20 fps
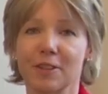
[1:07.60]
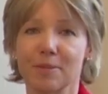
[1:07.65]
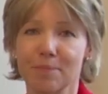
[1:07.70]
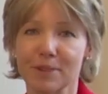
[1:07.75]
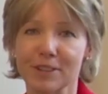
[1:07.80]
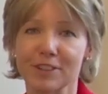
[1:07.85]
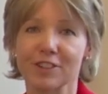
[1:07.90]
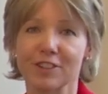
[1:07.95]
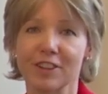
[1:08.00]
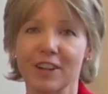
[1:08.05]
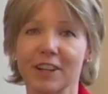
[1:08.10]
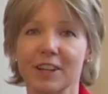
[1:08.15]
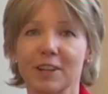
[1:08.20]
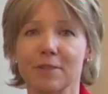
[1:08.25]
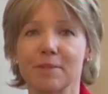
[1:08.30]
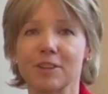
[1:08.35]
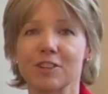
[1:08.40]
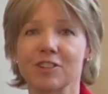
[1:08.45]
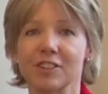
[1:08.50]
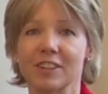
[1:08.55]
at the British High
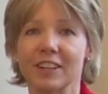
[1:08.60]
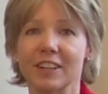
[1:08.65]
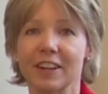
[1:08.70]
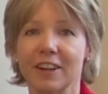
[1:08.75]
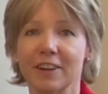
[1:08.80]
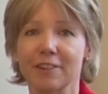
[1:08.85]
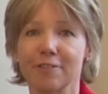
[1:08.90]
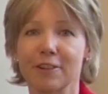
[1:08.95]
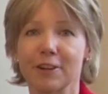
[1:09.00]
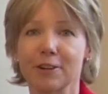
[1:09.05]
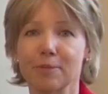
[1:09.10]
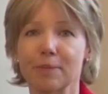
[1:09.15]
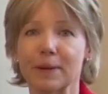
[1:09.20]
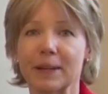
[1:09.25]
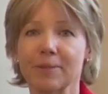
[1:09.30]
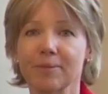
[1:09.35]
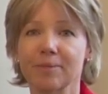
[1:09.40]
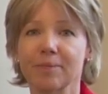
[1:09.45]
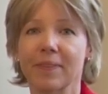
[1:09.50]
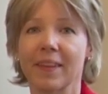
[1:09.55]
Commission in
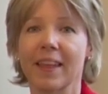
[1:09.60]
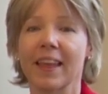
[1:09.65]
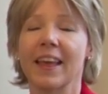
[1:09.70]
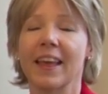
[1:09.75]
Nairobi.